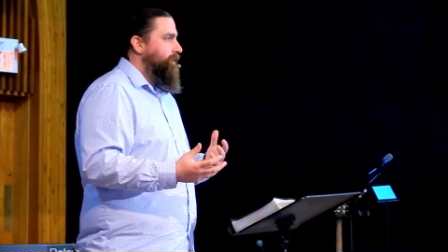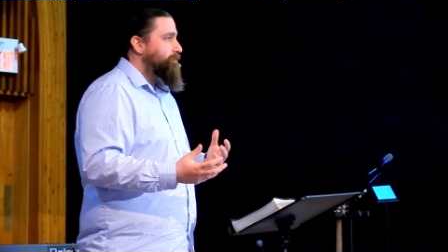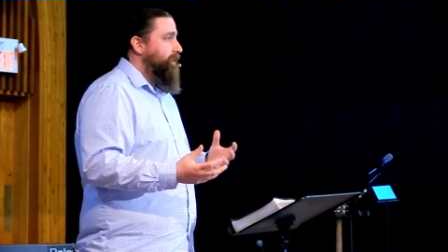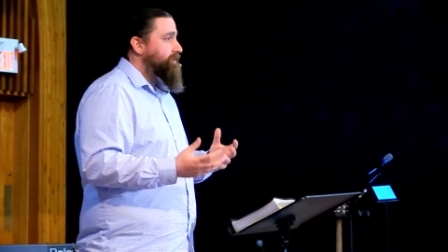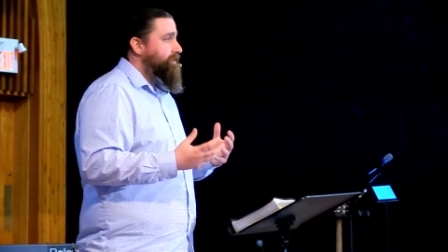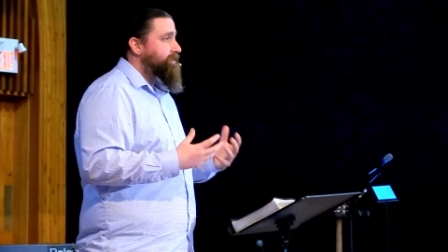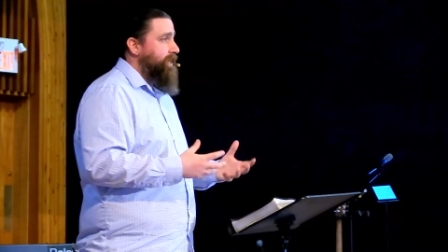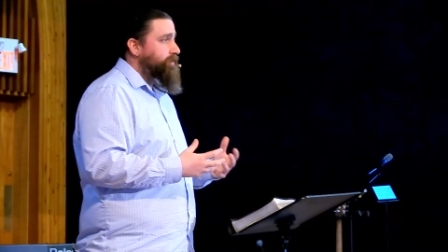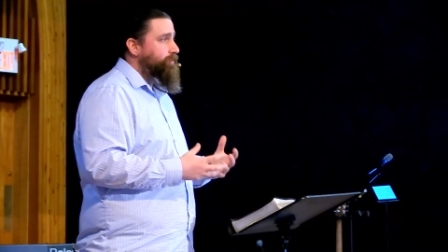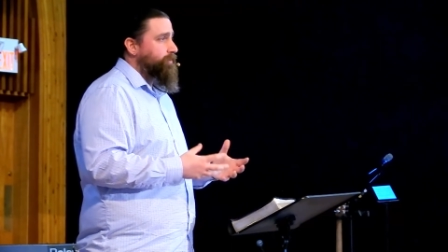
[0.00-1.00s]
but it's a
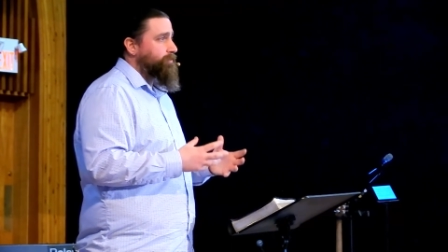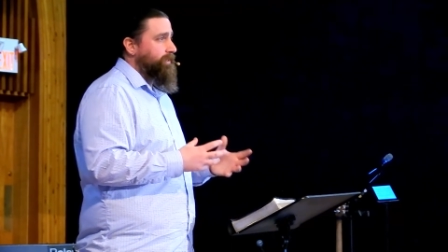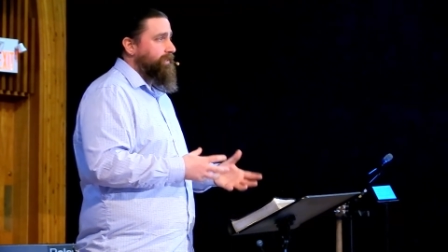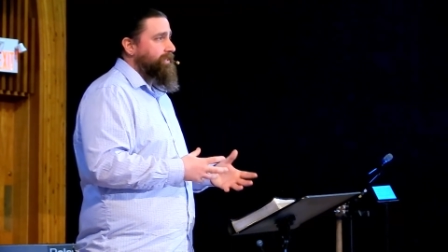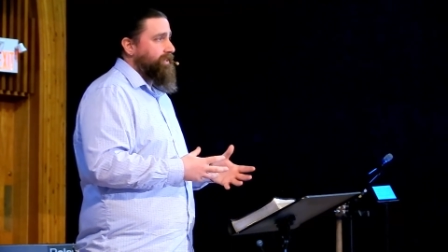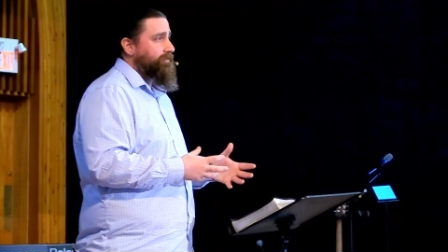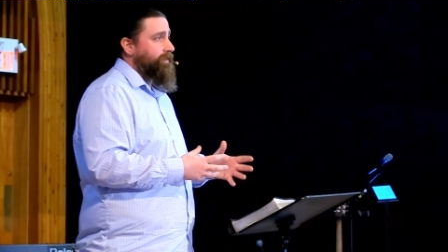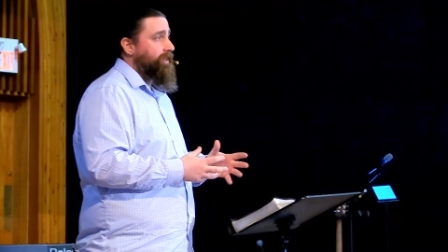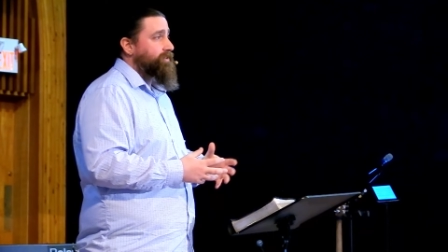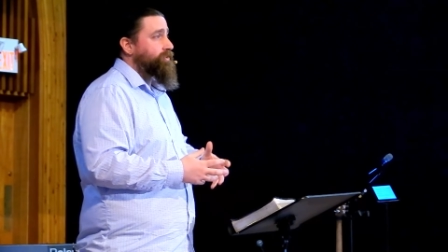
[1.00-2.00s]
central belief
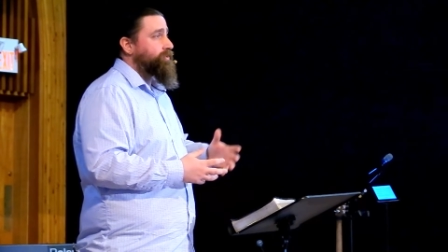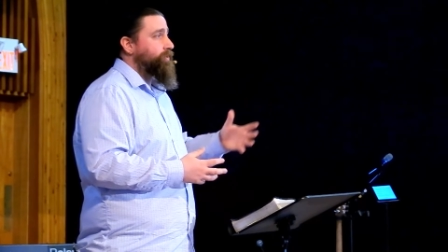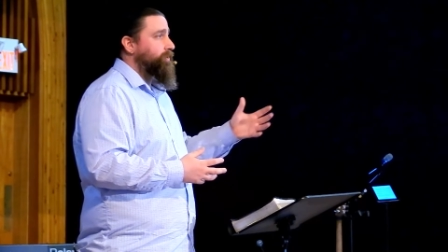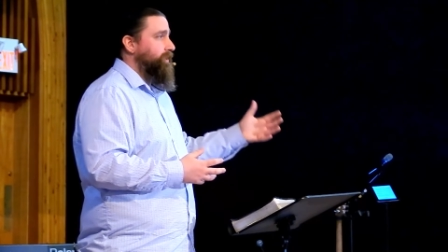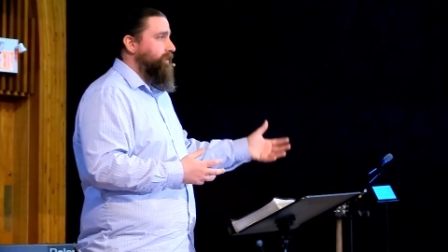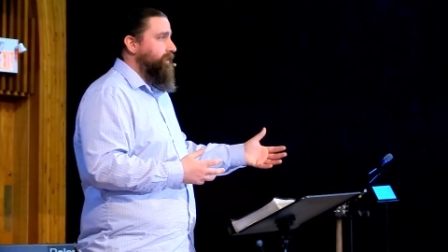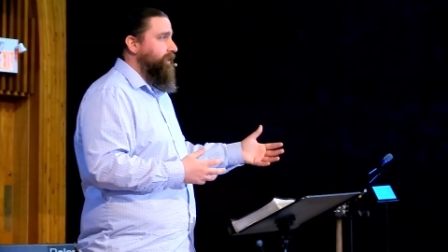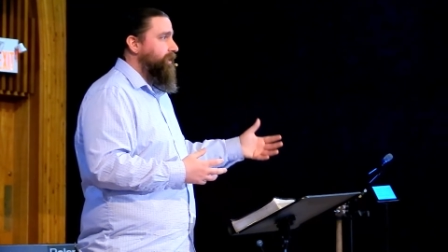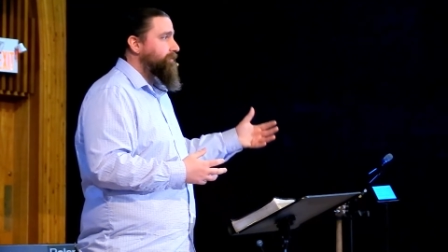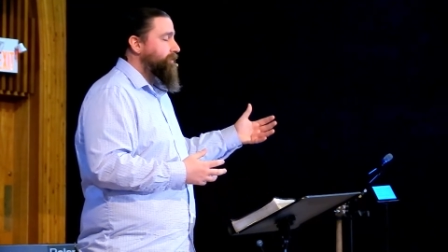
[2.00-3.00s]

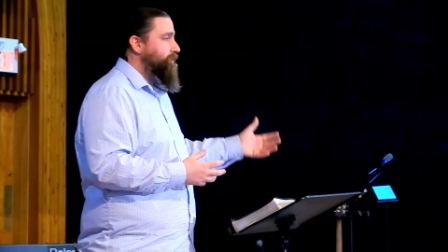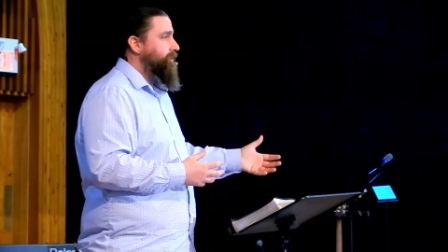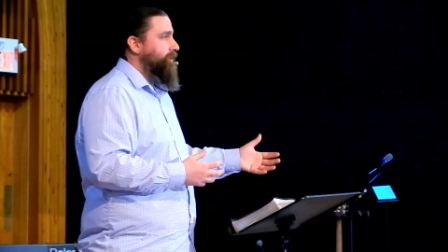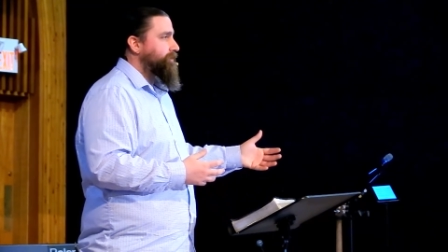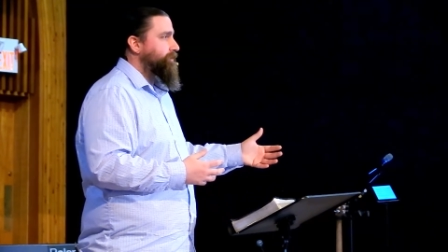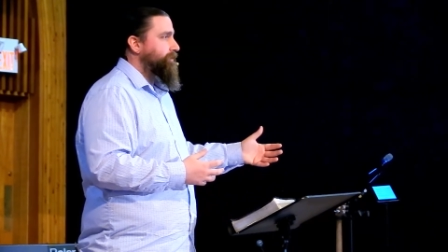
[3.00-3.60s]
historically of the church.